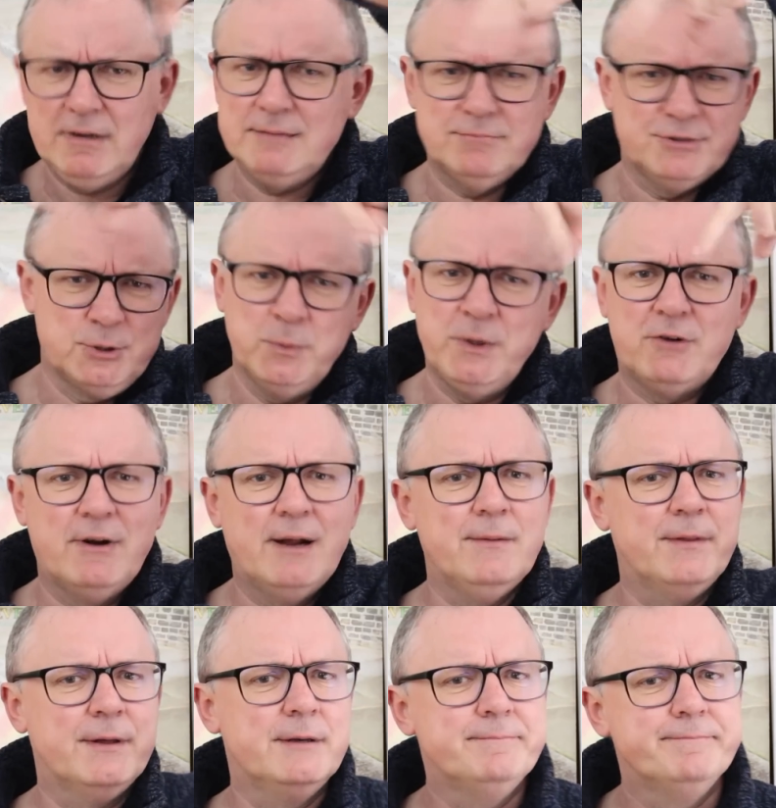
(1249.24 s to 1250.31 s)
somewhere around
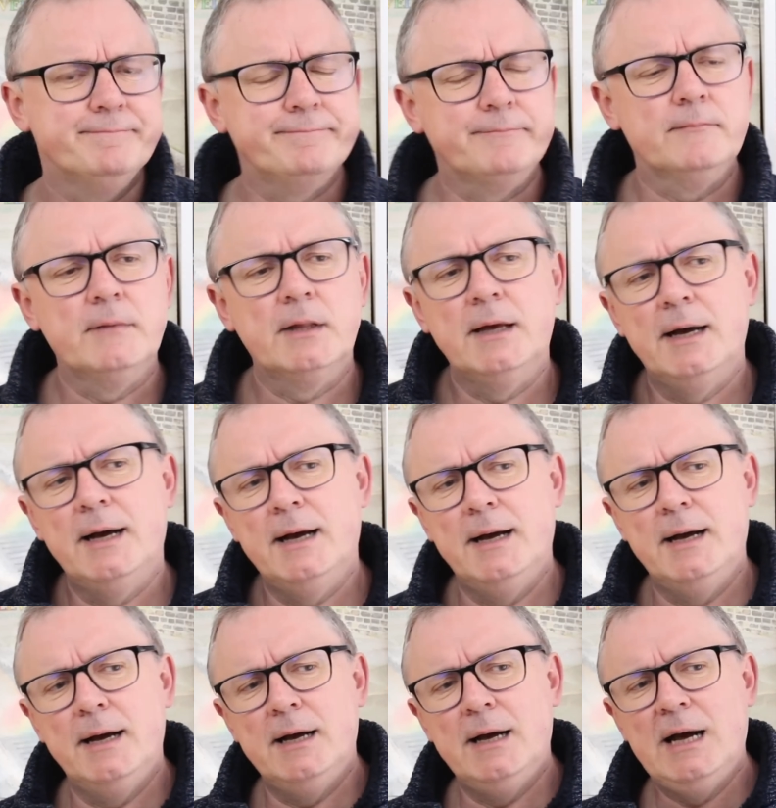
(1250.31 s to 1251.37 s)
there?
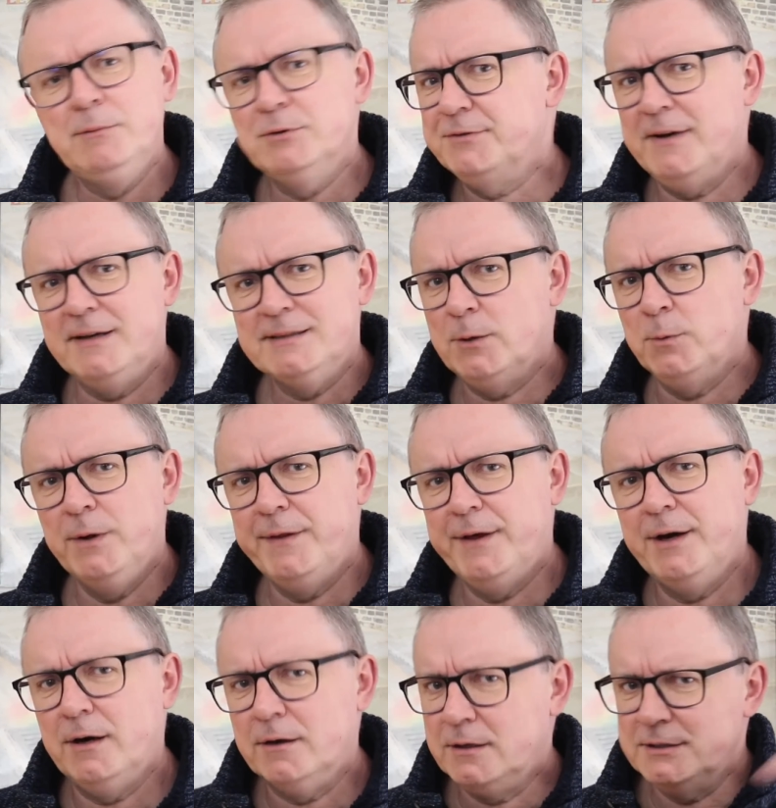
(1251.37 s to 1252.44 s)
I must find out where they
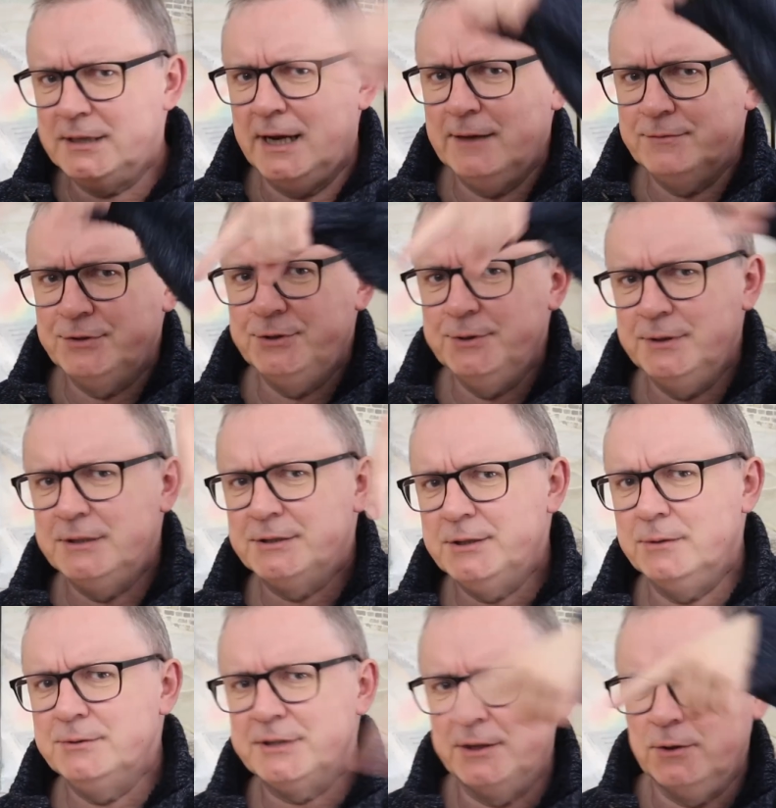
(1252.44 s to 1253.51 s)
are because I have to do this,
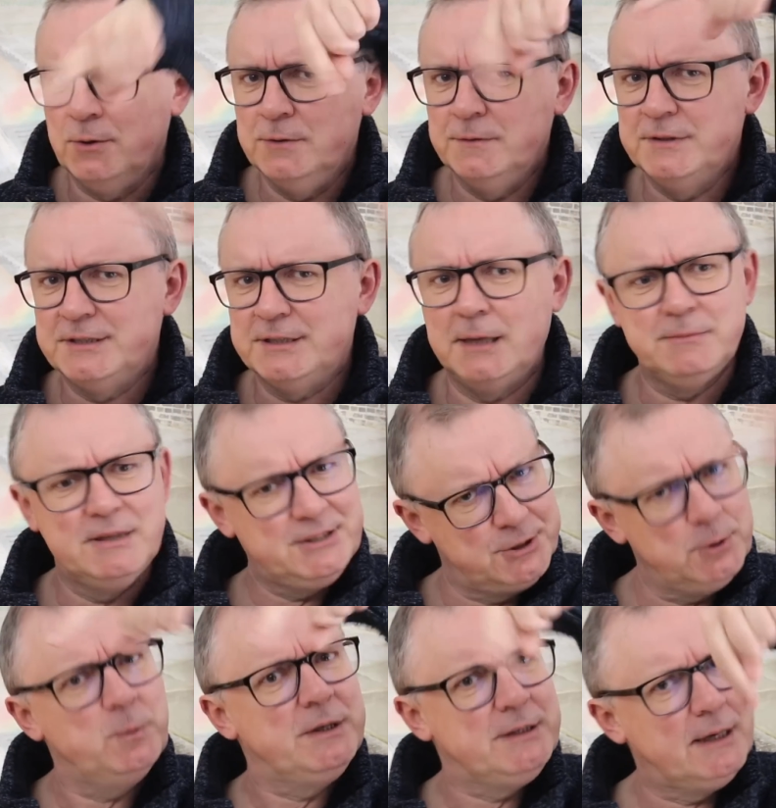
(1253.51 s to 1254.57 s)
don't I, all of the time. It's
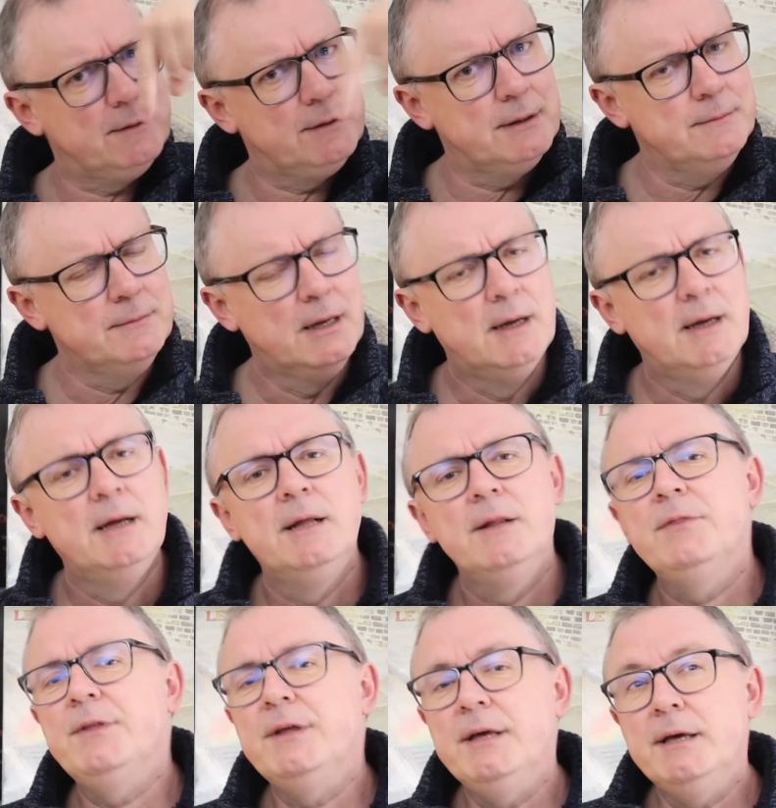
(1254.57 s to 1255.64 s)
somewhere down there.
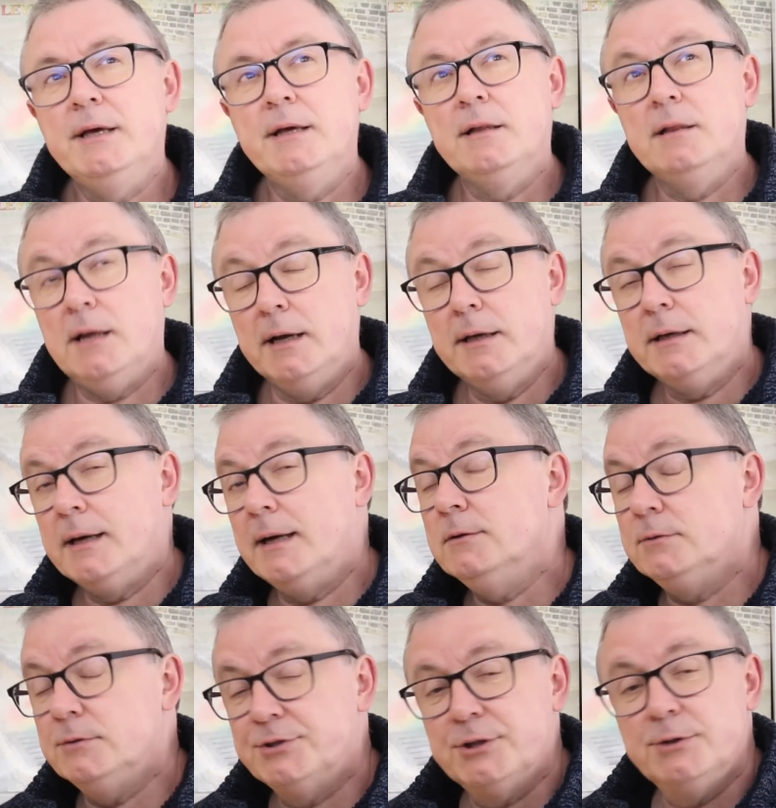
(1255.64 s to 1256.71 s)
The like and
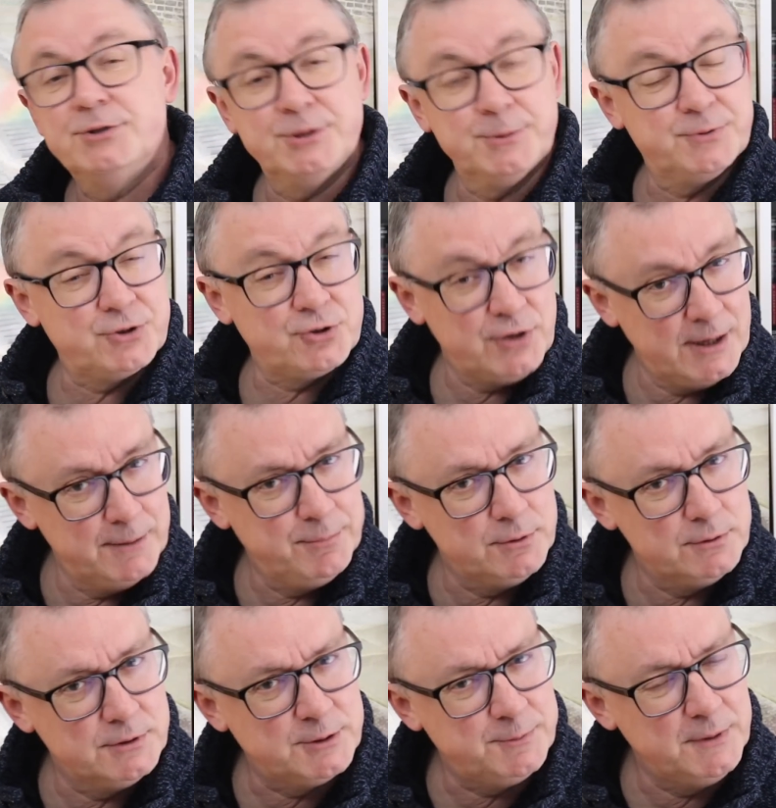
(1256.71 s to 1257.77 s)
also subscribe
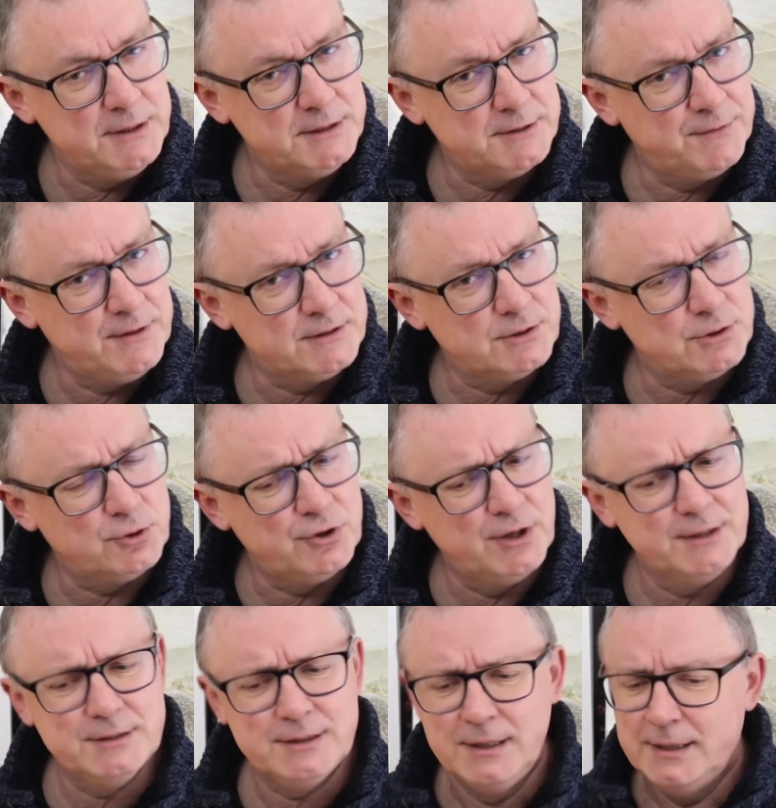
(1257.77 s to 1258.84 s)
buttons, please, if that's all
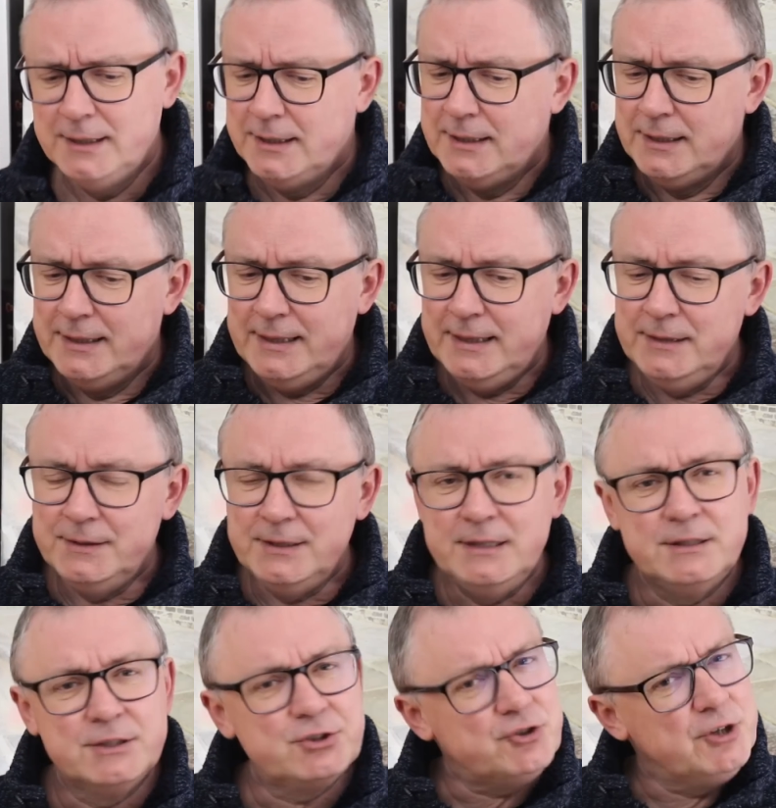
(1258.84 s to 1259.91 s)
right. In the
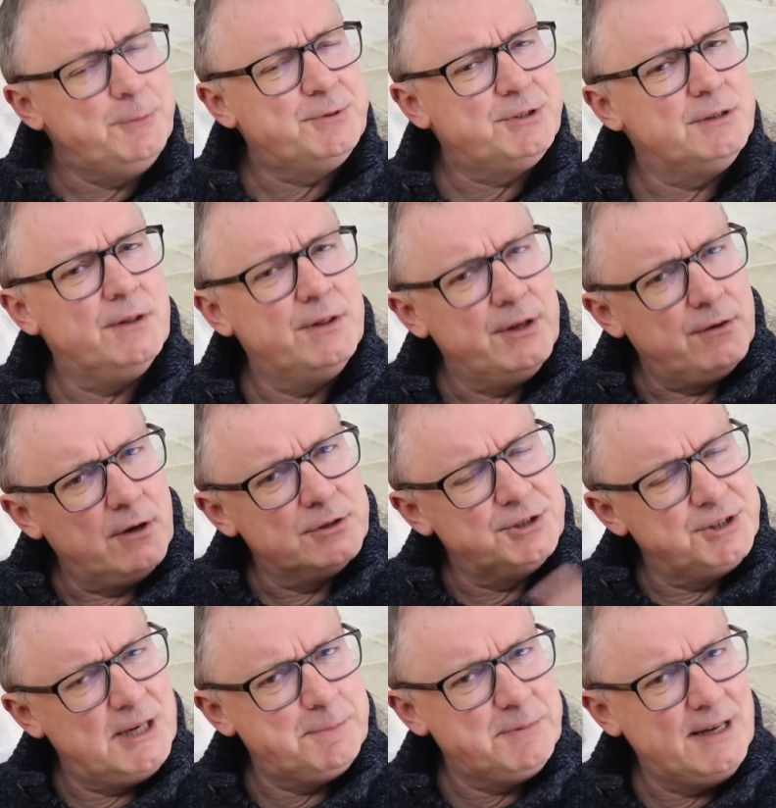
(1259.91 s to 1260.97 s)
description, there are
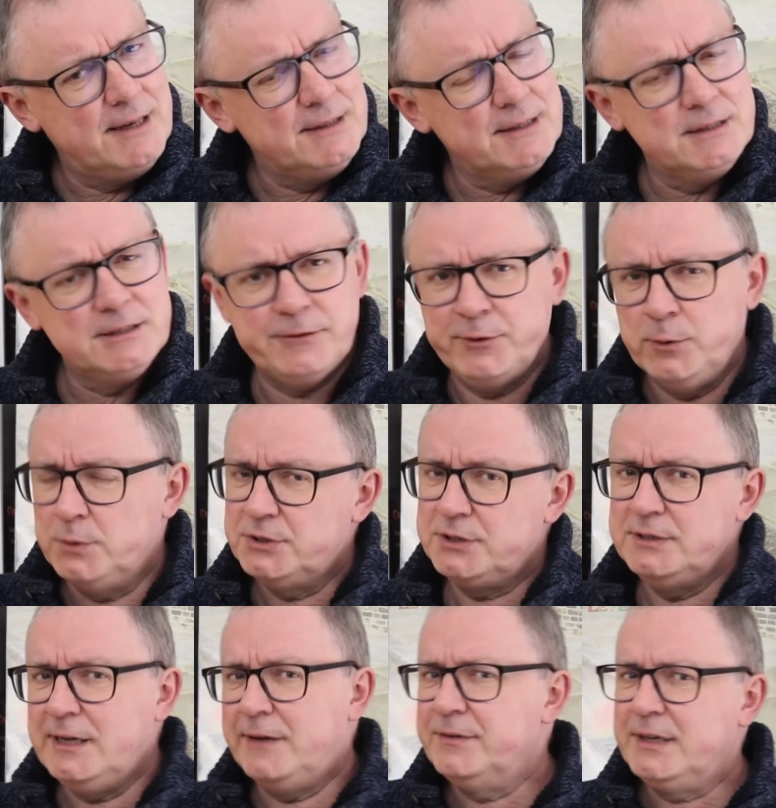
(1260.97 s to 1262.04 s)
chapter headings if you want to
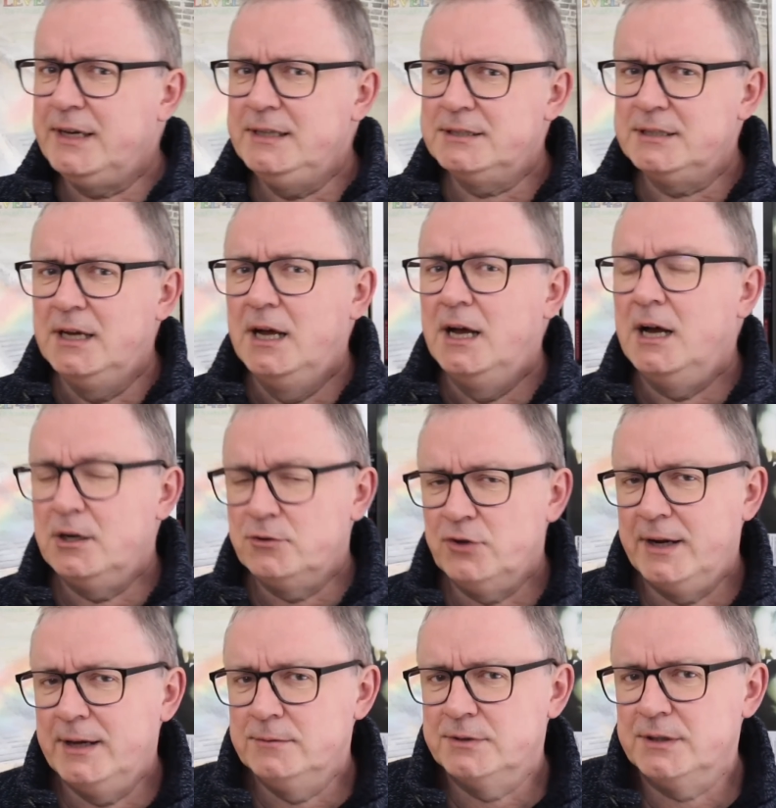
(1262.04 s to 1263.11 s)
navigate
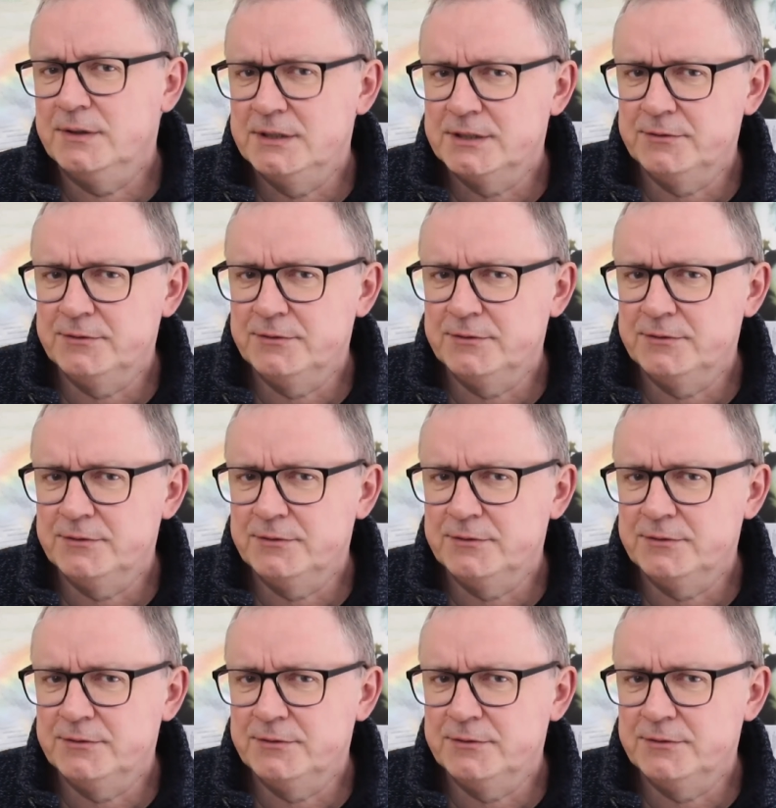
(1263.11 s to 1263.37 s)
around this